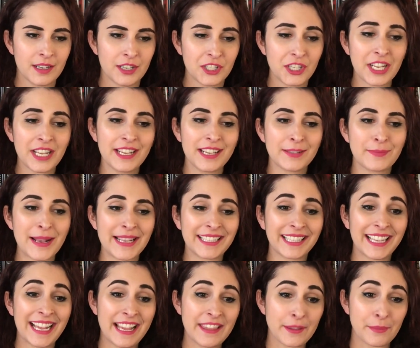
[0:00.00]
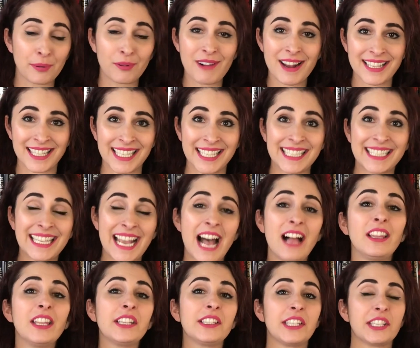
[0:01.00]
she is basically in the present
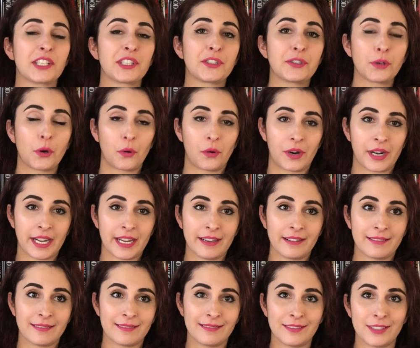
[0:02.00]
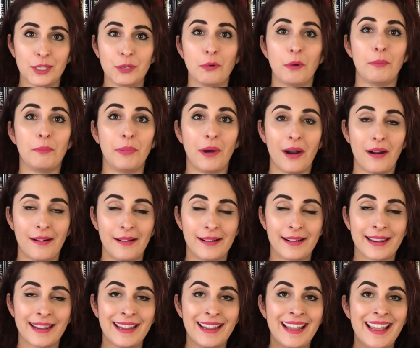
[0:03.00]
telling this story to a
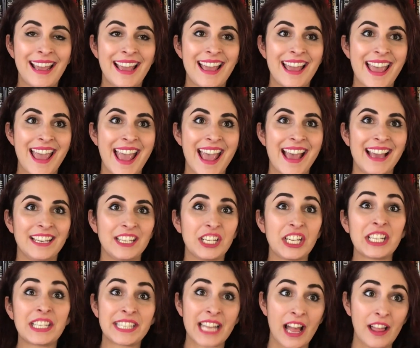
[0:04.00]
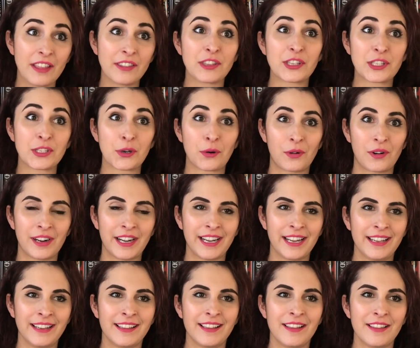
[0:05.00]
bard and she's telling the
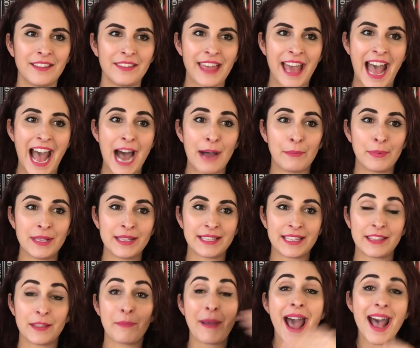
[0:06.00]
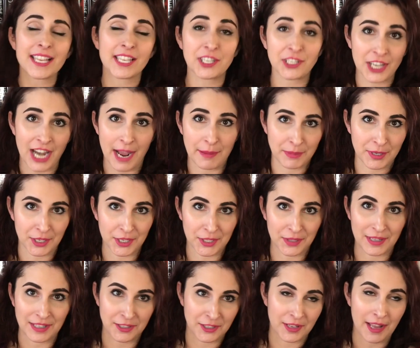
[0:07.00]
story that happens in the past
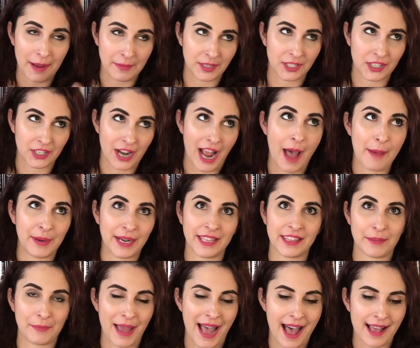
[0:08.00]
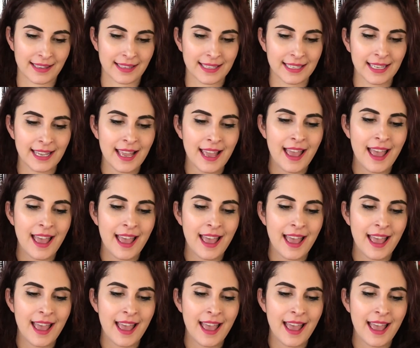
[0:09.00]
chapters, the chapters that are happening in the past.